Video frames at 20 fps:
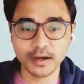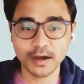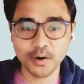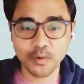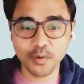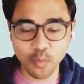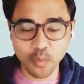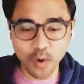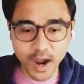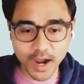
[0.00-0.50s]

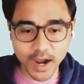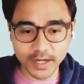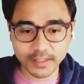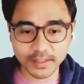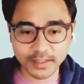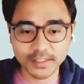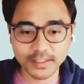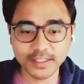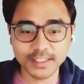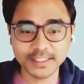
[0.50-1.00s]
While
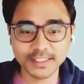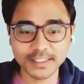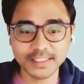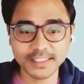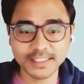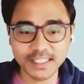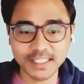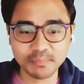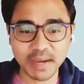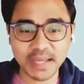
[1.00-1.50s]

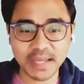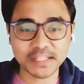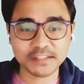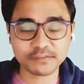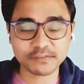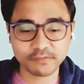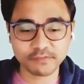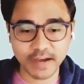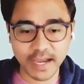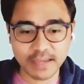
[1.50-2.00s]
T minus
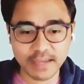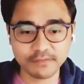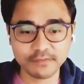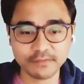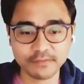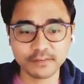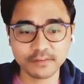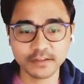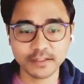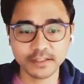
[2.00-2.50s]
5